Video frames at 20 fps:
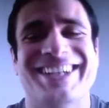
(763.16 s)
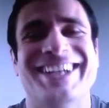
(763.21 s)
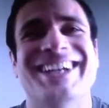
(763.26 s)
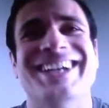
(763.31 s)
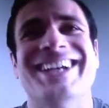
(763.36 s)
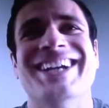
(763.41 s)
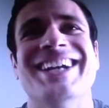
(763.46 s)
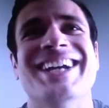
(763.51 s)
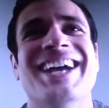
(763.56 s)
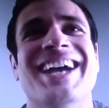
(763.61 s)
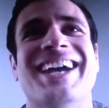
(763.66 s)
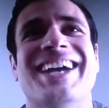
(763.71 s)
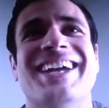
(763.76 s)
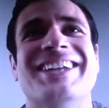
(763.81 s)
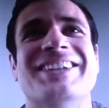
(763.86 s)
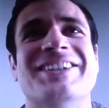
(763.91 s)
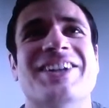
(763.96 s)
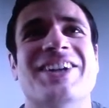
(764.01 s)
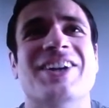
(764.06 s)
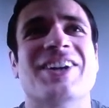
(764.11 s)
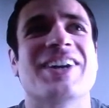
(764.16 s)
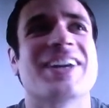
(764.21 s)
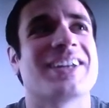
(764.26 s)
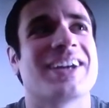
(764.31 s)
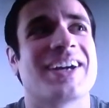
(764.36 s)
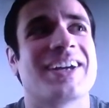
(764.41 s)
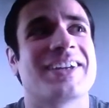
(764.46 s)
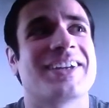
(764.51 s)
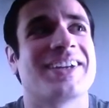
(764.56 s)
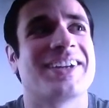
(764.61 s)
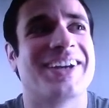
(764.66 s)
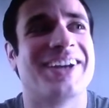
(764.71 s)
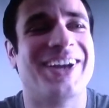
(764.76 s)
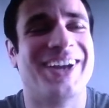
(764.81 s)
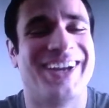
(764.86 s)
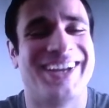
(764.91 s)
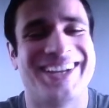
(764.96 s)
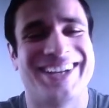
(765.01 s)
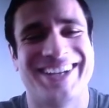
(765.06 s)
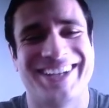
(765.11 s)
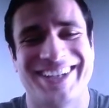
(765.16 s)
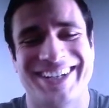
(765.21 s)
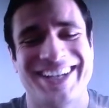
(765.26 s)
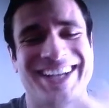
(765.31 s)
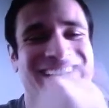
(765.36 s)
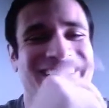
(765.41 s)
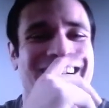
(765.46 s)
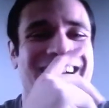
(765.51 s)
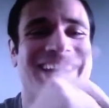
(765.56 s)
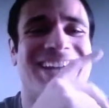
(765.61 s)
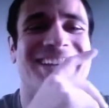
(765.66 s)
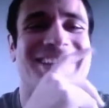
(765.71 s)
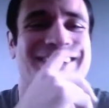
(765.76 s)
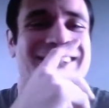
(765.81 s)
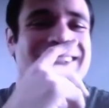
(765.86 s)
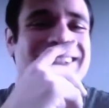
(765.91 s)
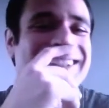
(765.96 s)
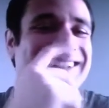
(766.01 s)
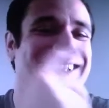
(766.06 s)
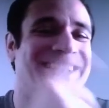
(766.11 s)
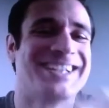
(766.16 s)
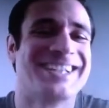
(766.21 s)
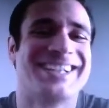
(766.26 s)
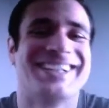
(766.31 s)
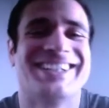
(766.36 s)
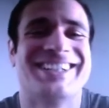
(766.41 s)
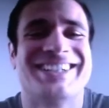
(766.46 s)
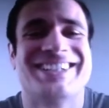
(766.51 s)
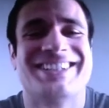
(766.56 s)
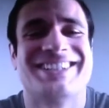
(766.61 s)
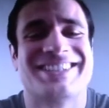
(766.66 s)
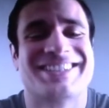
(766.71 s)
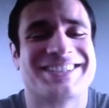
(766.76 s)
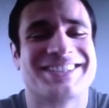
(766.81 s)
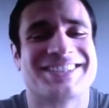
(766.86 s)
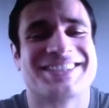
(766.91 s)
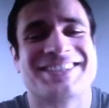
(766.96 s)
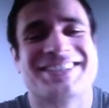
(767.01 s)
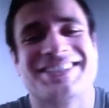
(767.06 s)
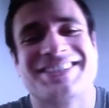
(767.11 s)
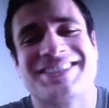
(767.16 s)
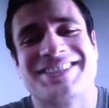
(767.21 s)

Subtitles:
Well, the Batman that you work with is absolutely amazing. Now, Supergirl.